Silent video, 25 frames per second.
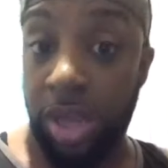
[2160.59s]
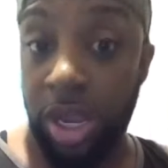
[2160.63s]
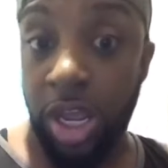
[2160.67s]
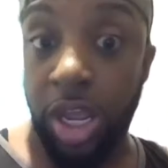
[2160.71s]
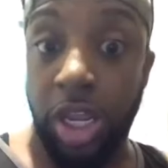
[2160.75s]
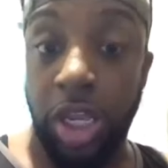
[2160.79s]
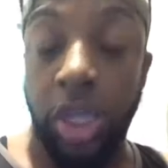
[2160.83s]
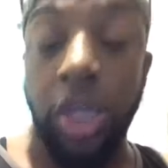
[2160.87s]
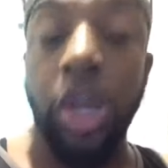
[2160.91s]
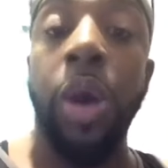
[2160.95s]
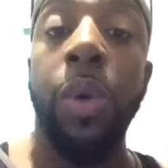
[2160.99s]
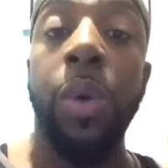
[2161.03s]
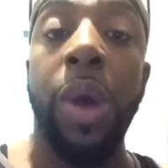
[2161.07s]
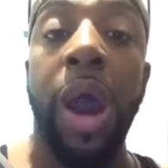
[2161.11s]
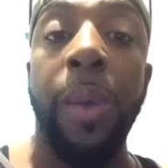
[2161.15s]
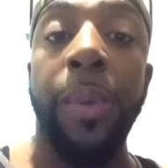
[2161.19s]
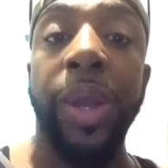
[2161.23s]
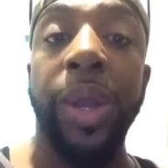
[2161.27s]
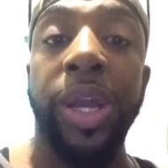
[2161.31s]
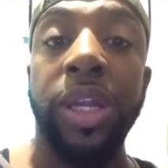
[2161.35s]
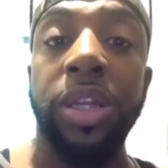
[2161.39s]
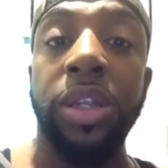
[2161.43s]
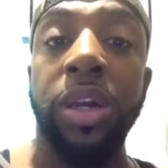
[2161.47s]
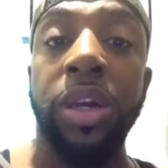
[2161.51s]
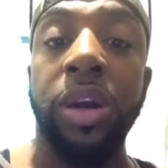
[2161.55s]
You know why we
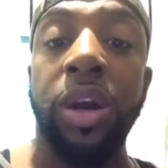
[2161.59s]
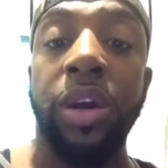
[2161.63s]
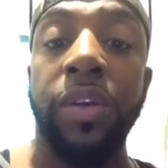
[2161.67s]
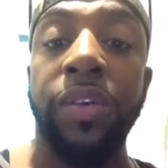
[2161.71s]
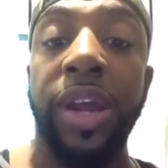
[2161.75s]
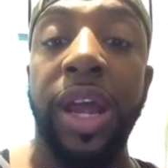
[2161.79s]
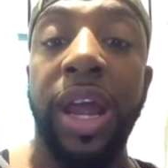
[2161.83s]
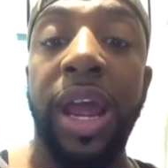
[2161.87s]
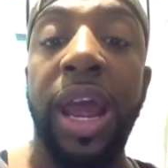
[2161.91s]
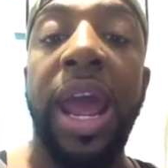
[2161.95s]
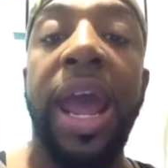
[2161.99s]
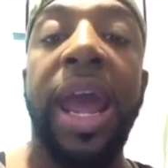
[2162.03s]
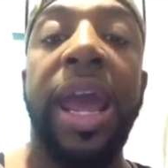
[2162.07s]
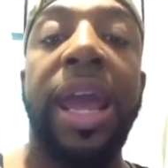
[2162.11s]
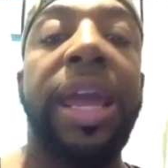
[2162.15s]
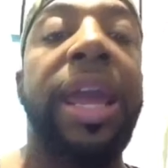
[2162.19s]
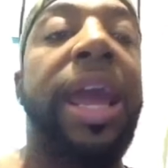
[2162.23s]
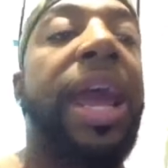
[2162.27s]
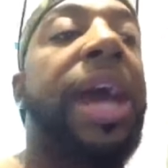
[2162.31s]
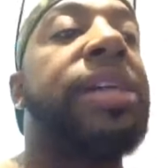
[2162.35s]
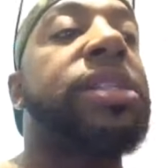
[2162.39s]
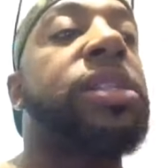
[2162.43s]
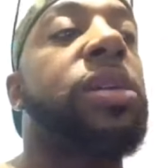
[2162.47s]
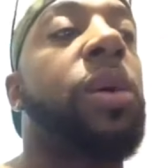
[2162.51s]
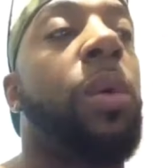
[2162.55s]
can look over that? He
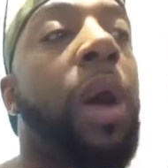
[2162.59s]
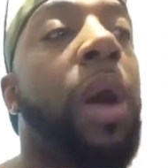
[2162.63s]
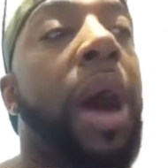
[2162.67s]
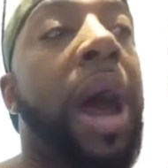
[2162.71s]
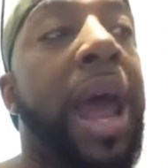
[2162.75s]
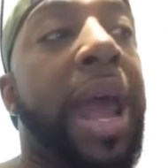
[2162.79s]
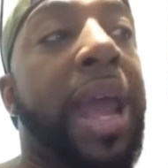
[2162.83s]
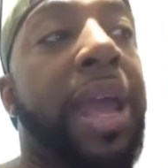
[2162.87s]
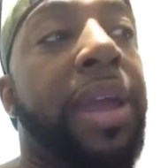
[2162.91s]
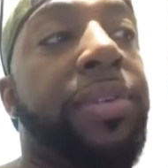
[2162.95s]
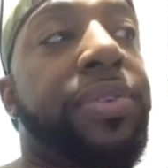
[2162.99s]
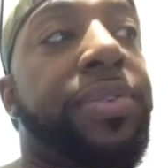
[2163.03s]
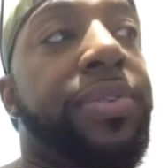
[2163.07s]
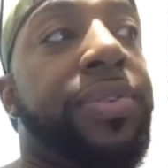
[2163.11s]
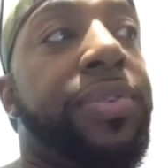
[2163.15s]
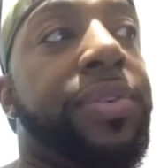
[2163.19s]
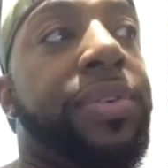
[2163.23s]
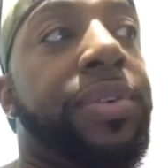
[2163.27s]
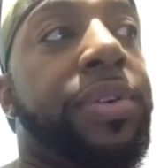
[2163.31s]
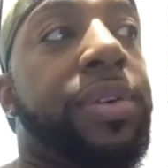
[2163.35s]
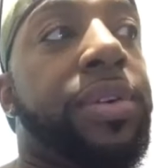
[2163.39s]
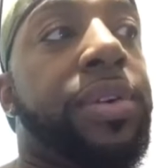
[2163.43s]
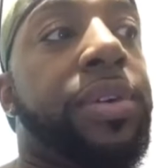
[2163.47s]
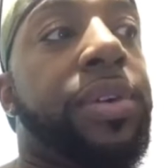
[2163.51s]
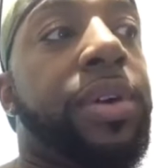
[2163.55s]
has a wife
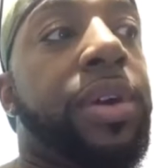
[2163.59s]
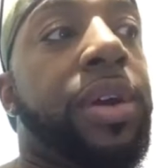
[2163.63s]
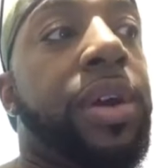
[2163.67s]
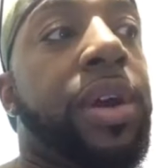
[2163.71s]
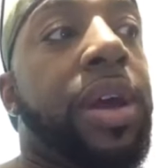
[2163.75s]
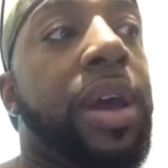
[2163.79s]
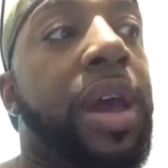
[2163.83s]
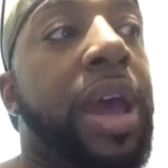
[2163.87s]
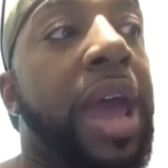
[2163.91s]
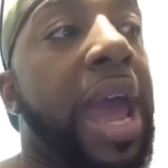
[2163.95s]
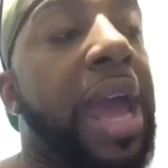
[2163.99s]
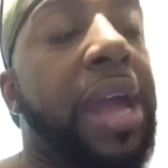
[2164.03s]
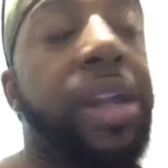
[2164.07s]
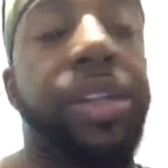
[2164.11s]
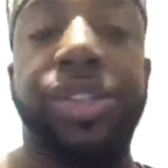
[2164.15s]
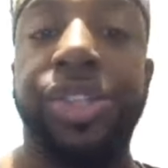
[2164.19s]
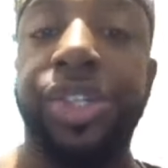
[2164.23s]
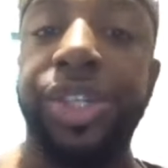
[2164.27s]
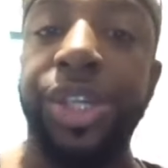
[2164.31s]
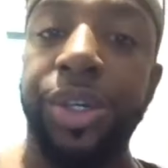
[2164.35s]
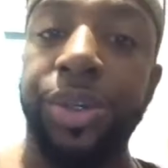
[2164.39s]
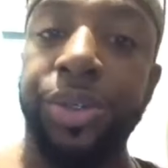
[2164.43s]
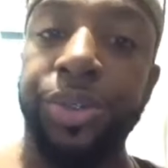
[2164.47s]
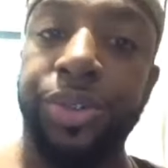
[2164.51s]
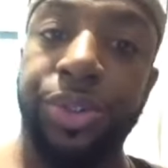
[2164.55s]
and
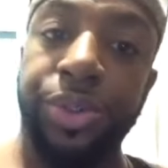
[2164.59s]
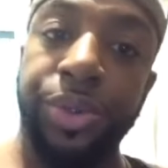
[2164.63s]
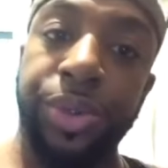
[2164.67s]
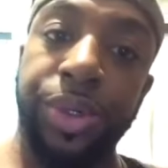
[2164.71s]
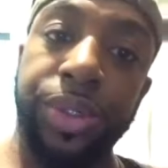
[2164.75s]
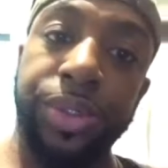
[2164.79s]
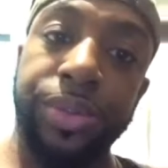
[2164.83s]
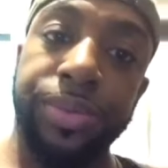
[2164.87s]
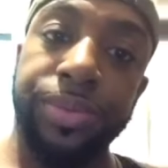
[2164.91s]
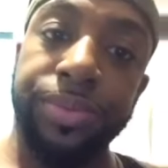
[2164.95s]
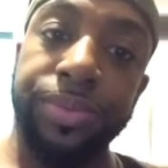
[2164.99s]
children.